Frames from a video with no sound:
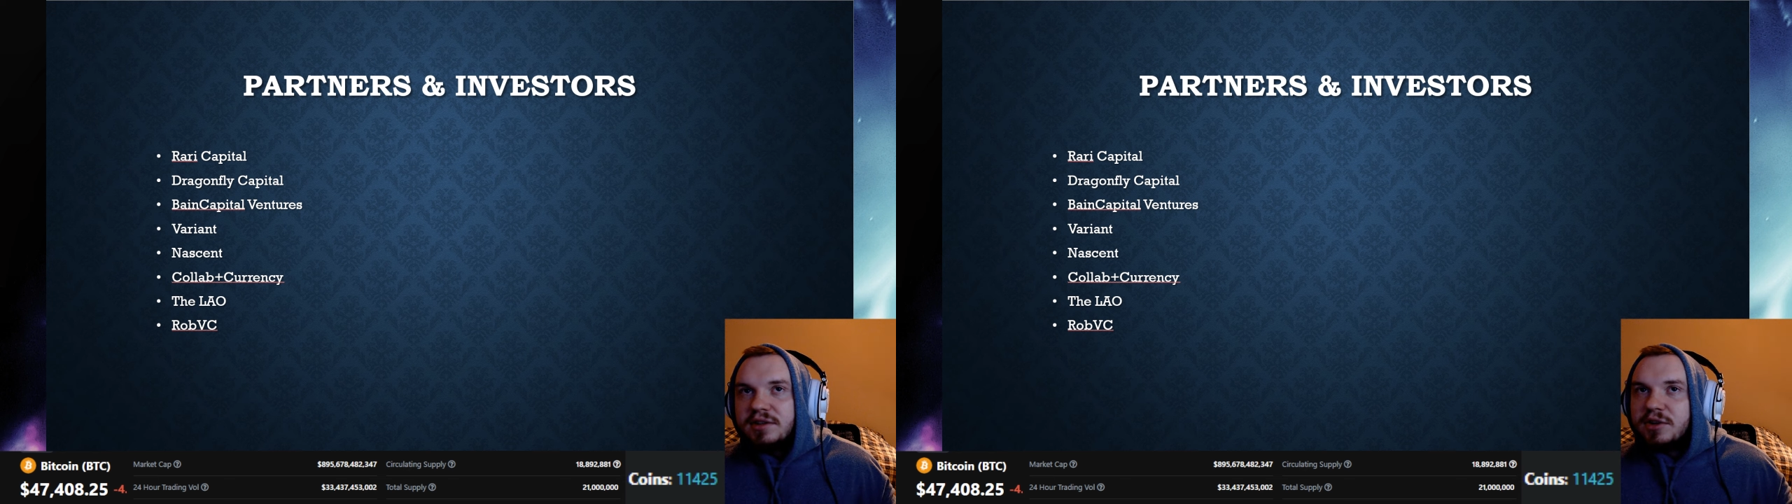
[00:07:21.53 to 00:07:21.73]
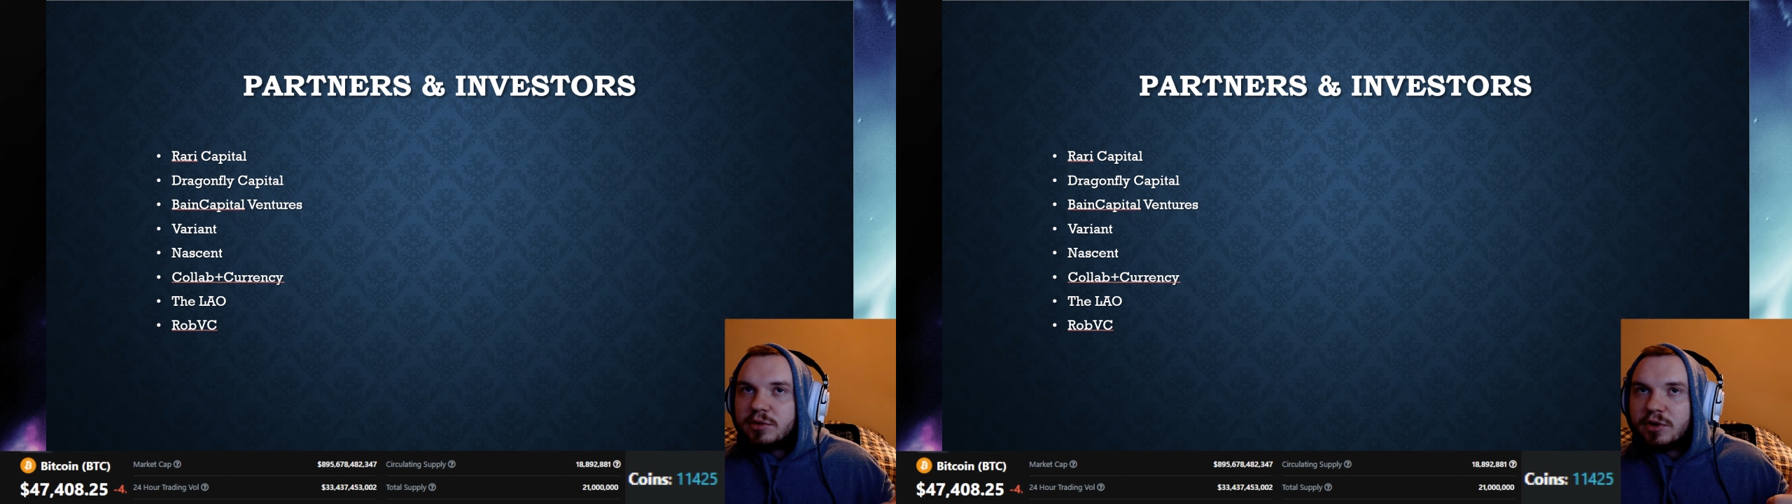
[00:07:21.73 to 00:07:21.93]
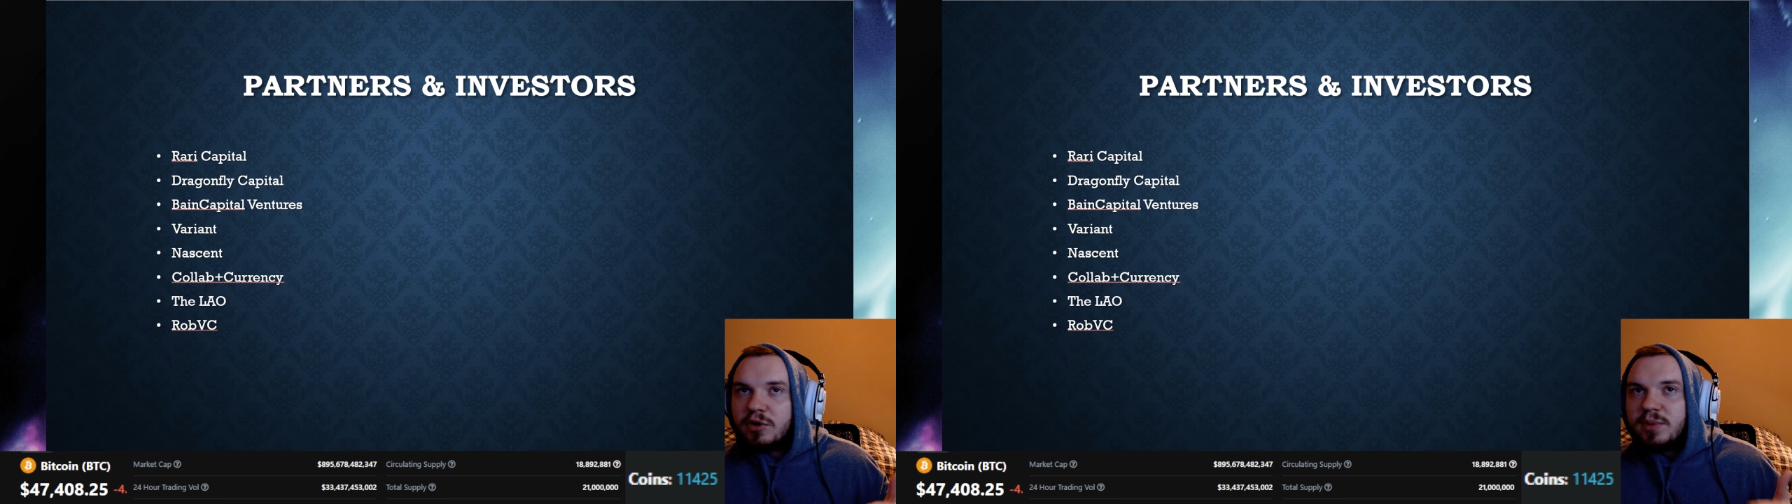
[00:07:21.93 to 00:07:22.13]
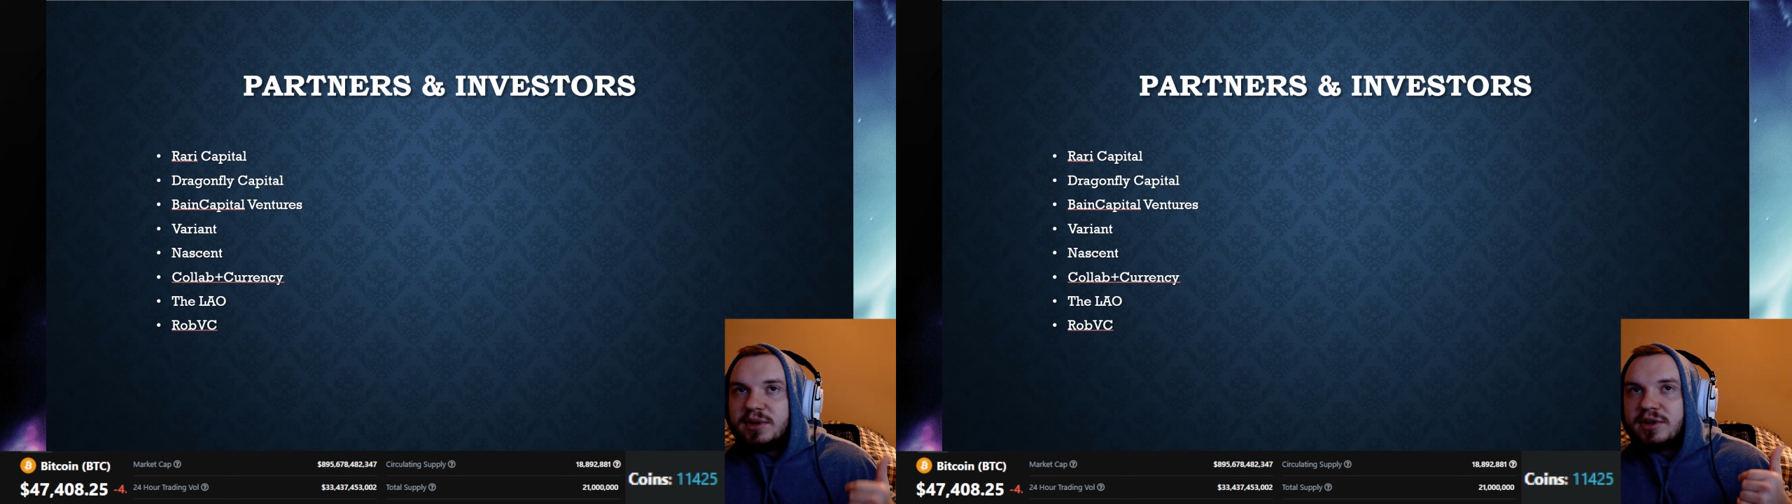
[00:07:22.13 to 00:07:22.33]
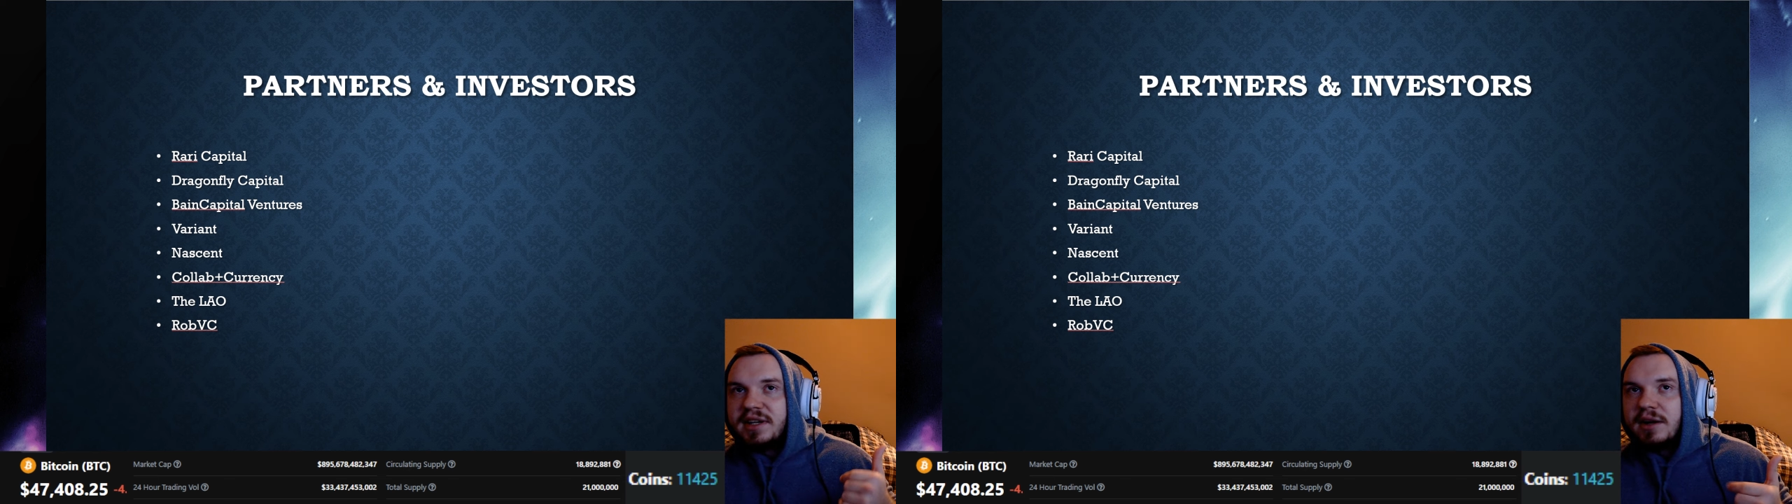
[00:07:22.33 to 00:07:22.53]
You're going to be
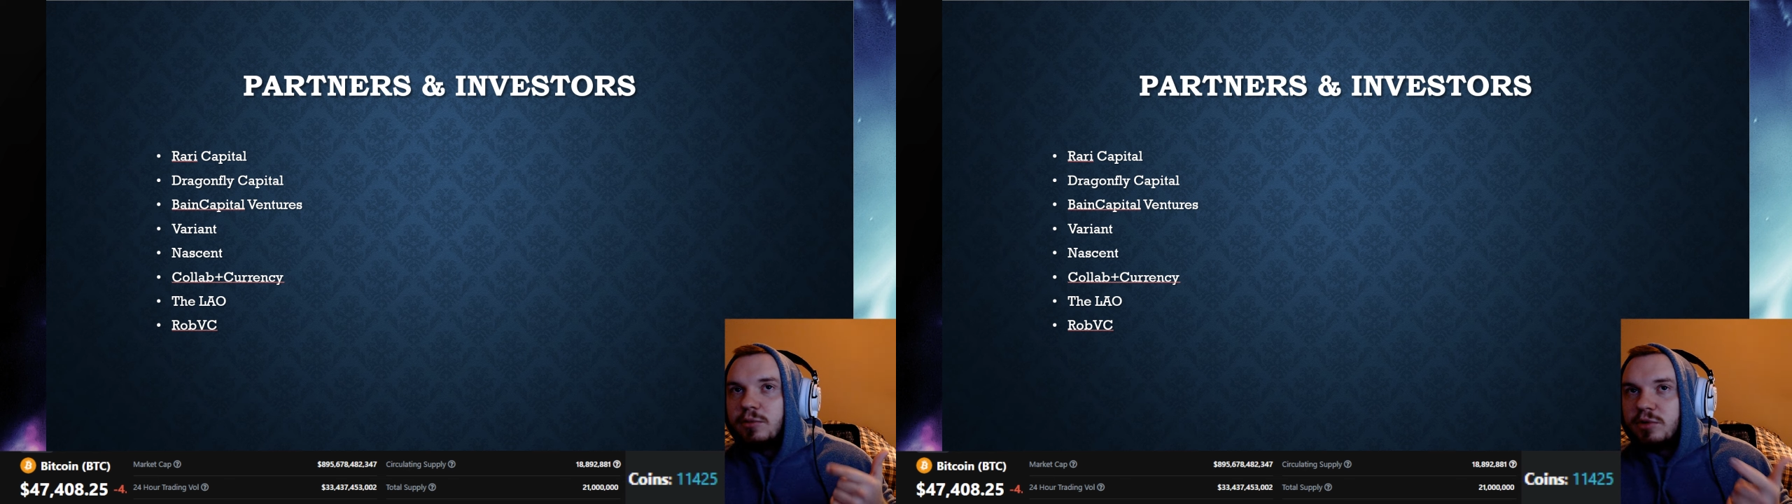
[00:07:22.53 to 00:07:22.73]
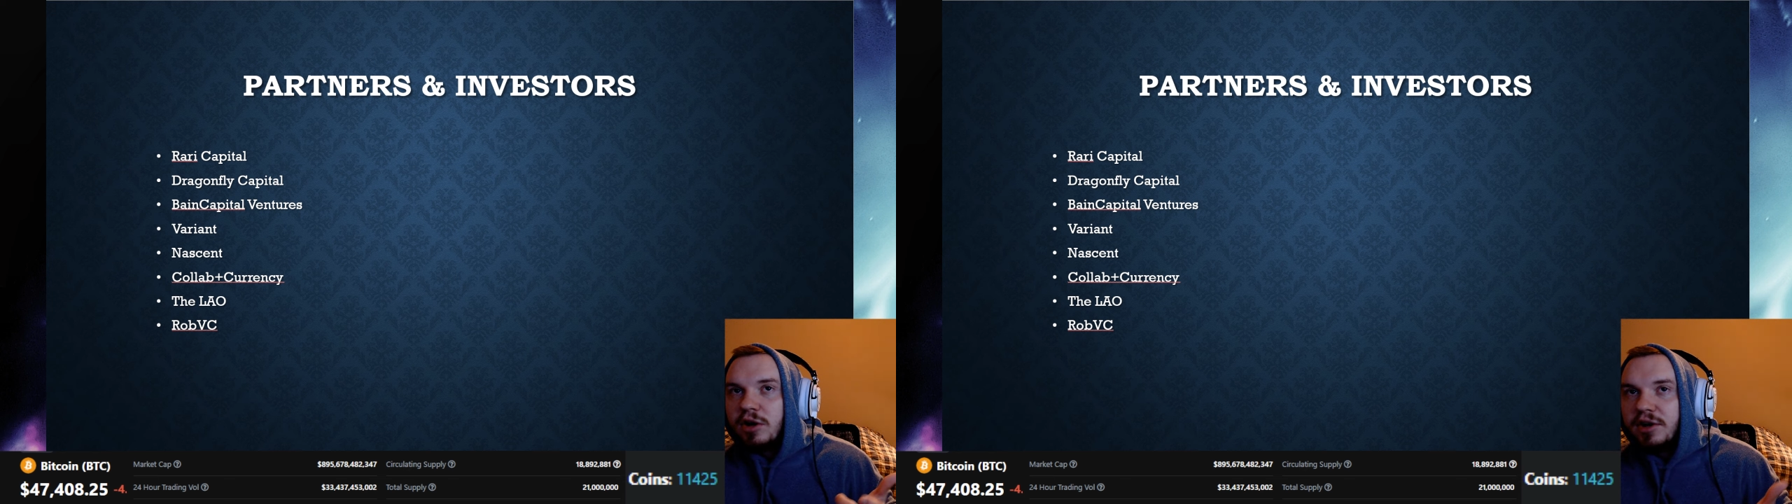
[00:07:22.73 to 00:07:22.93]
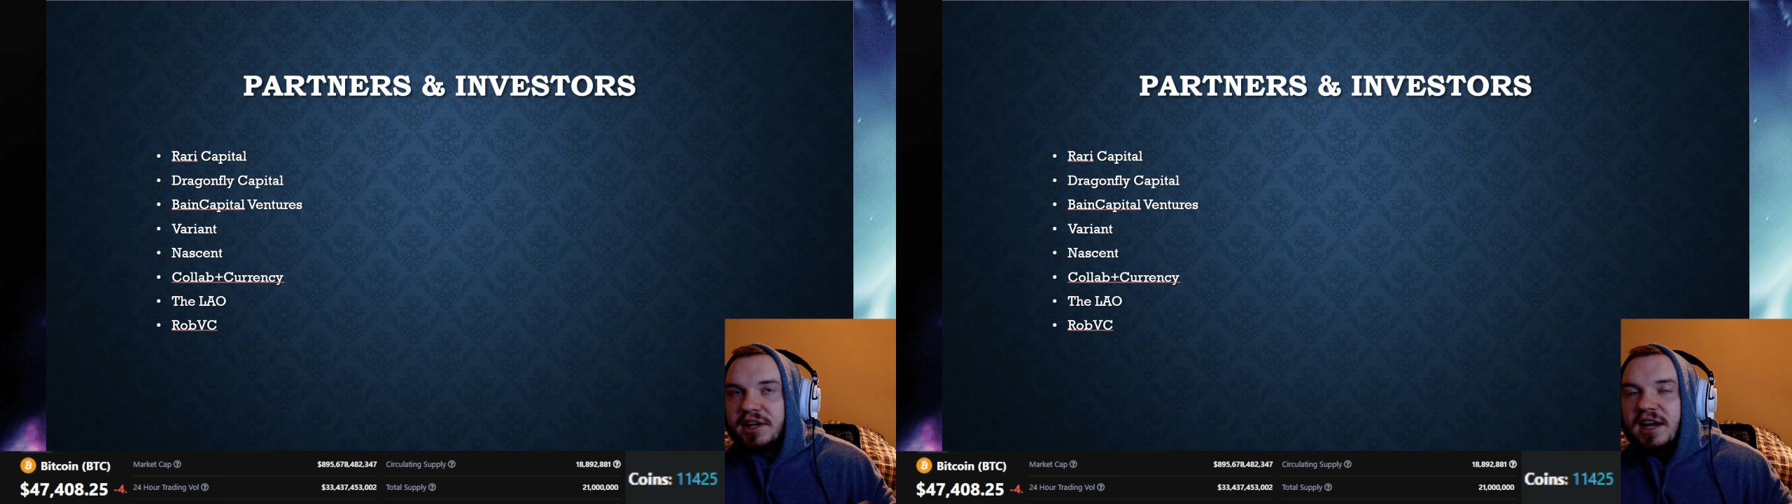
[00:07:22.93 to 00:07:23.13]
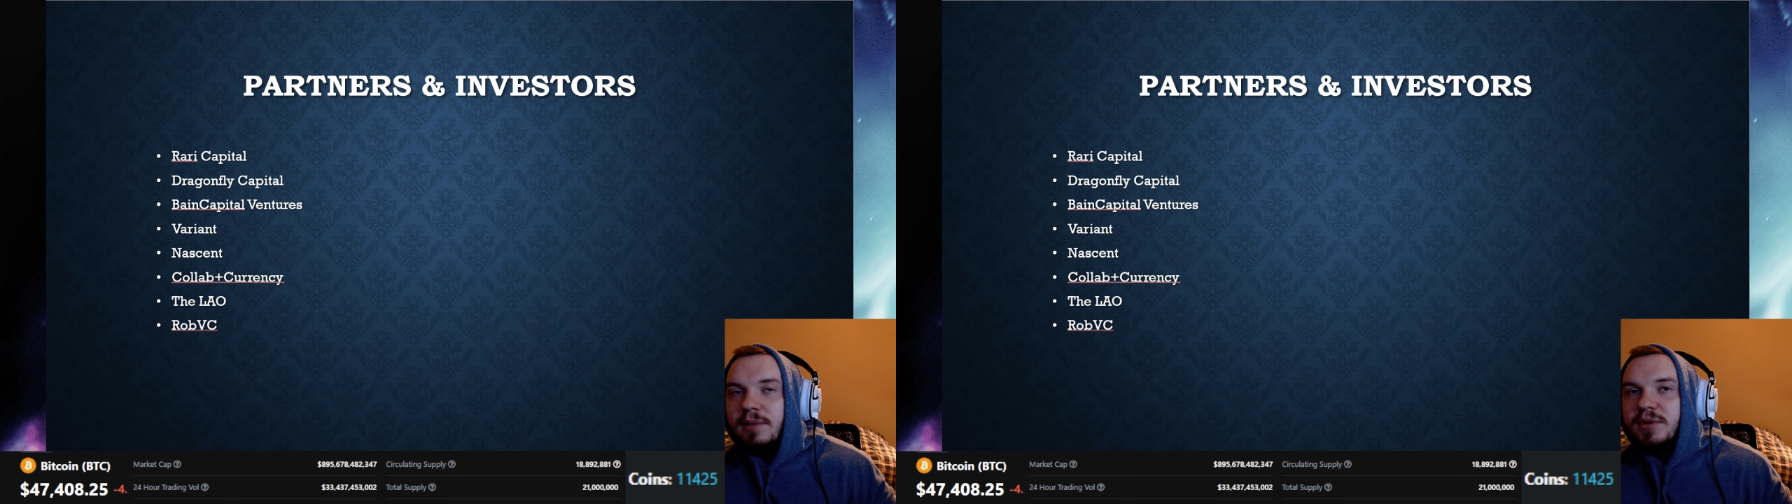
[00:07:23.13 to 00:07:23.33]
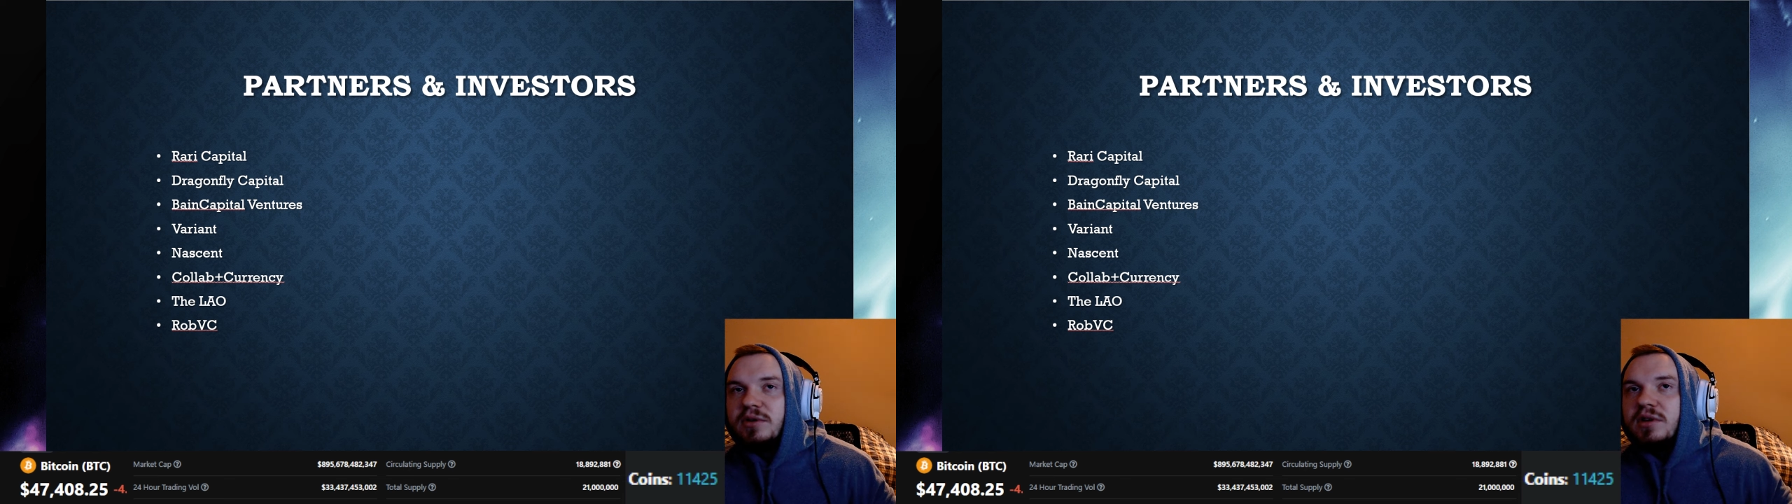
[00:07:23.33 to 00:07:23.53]
looking at Rari
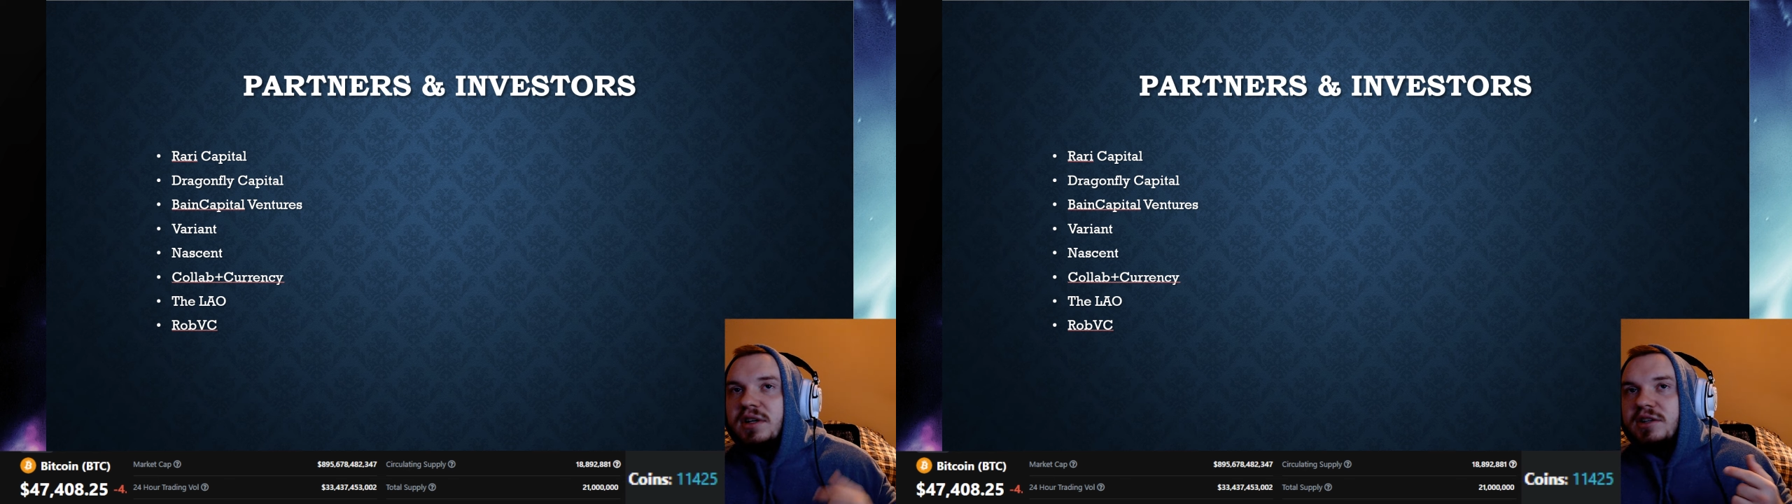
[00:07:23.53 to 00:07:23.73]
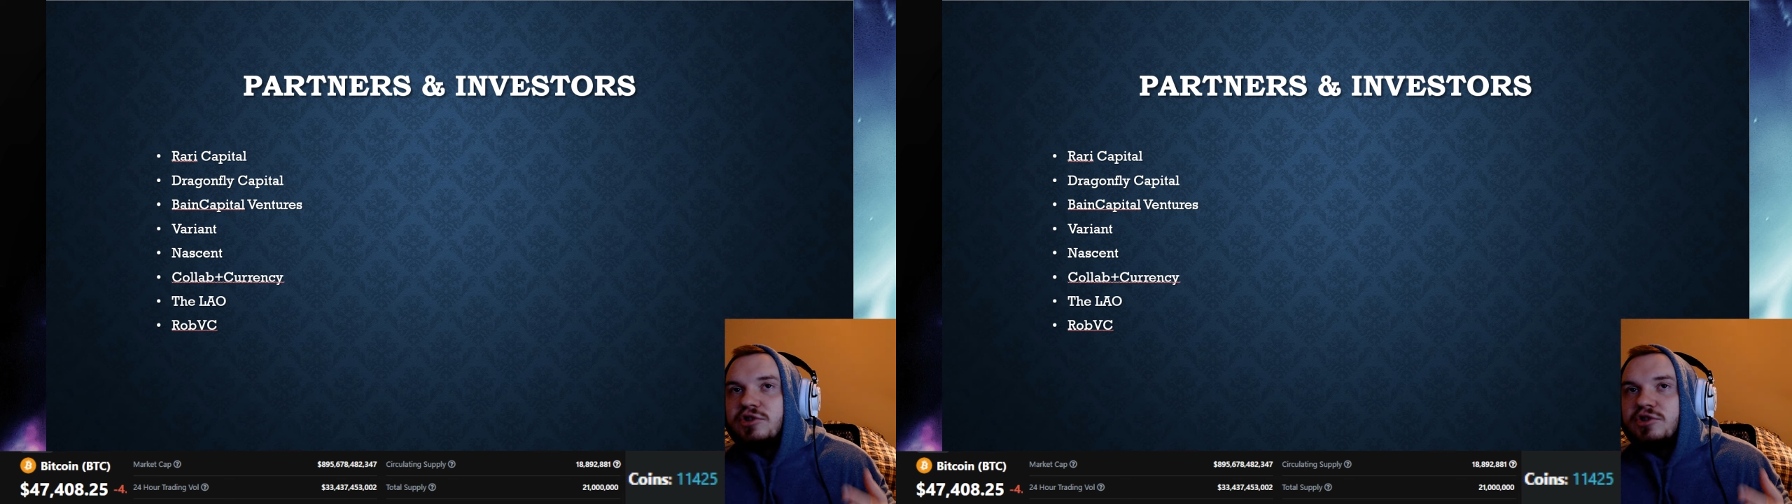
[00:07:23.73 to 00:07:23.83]
Capital,